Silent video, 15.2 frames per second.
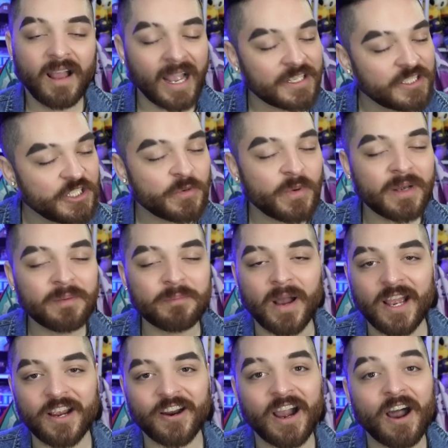I do
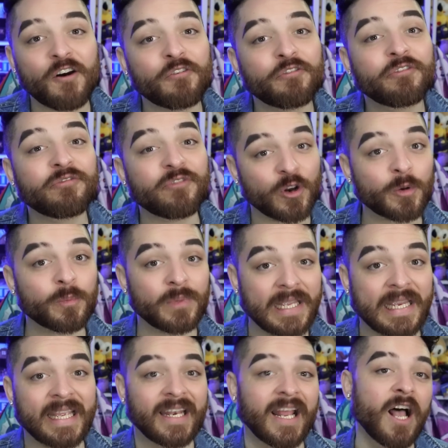admire how
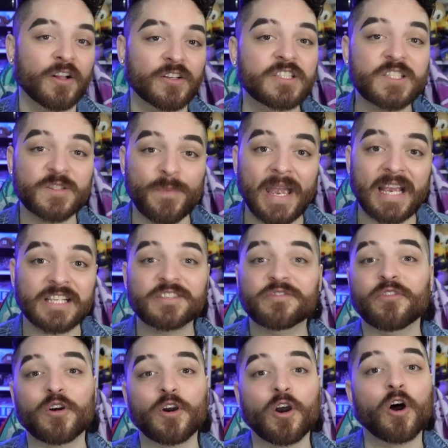firmly it held space
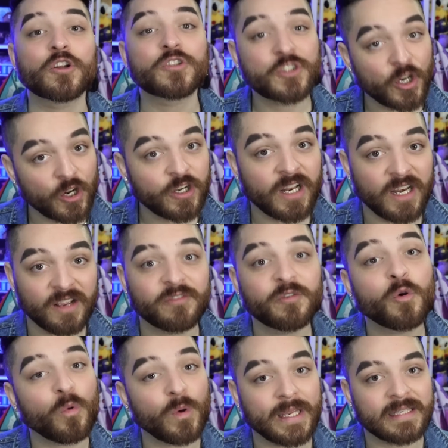for alternative
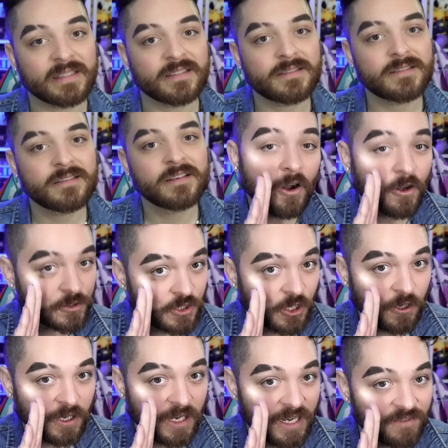queens.
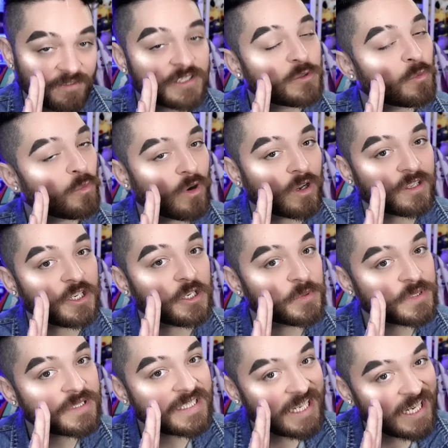Alternative is a word
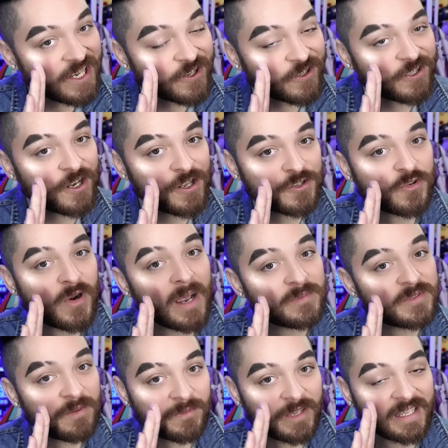used here to describe
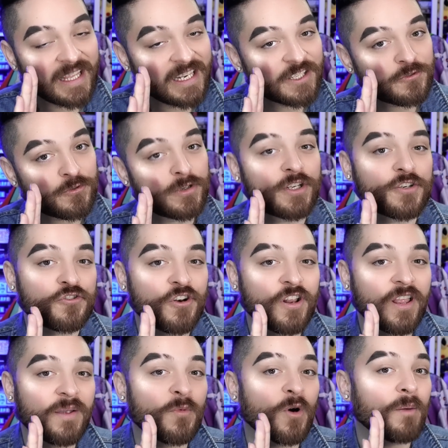something that is
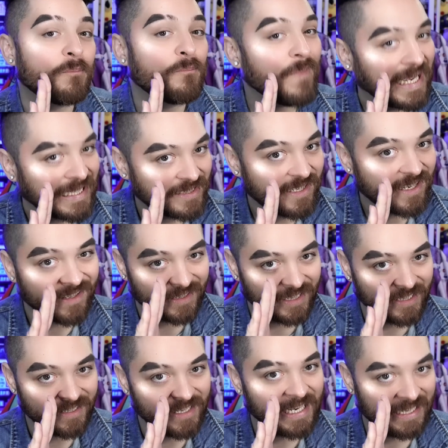traditionally more
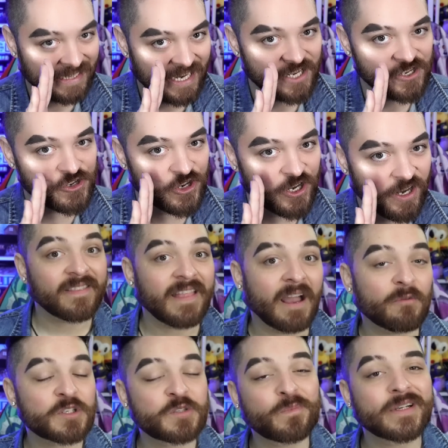masculine in nature,
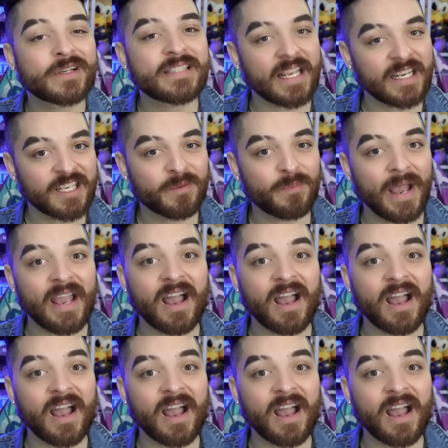that was presented by